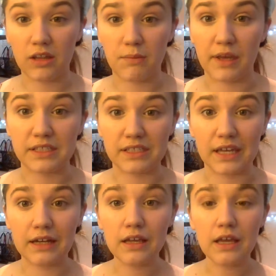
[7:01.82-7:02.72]
than my
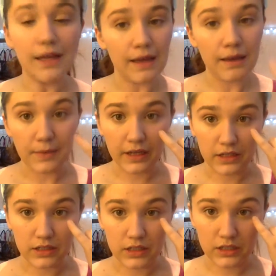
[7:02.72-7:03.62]
skin
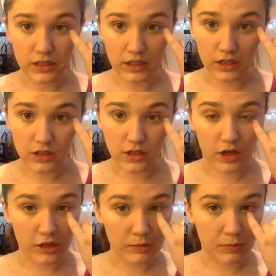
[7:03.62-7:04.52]
because this is like the
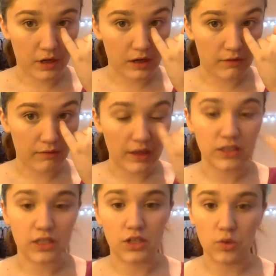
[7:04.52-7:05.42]
darkest part of your face
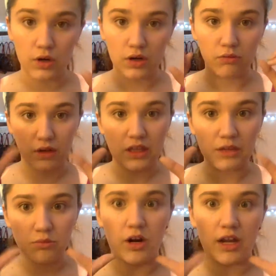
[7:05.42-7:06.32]
and you want to really
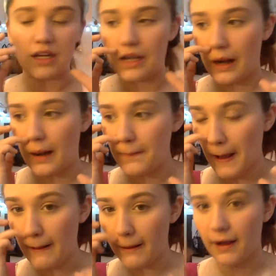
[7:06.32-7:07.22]
brighten it up.
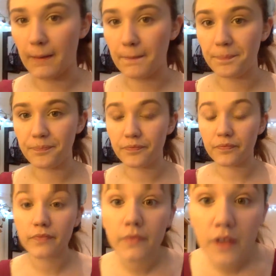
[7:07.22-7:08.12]
I
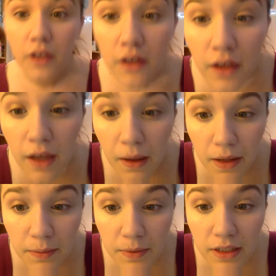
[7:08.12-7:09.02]

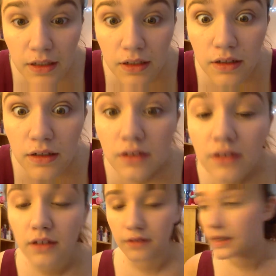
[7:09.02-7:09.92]
mean,
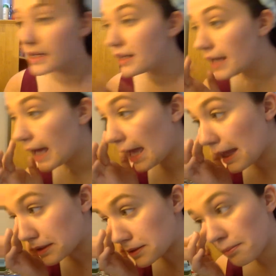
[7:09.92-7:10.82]

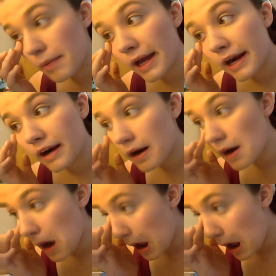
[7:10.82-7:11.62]
it's better,